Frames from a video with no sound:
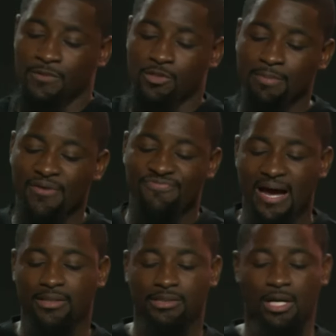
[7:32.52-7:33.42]
You may
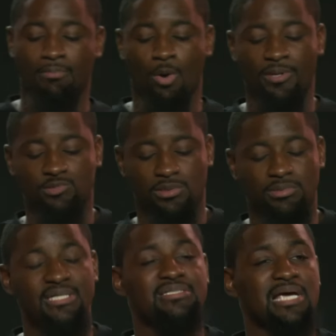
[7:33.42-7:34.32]
find that there are moments where you
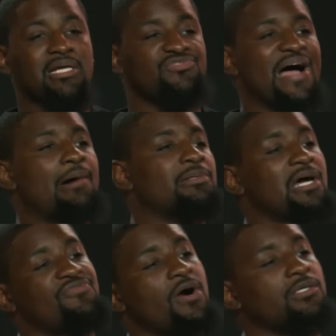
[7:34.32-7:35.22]
get satisfied with
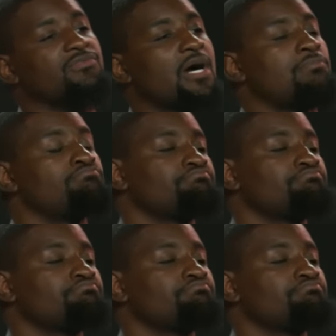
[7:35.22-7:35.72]
how far you come.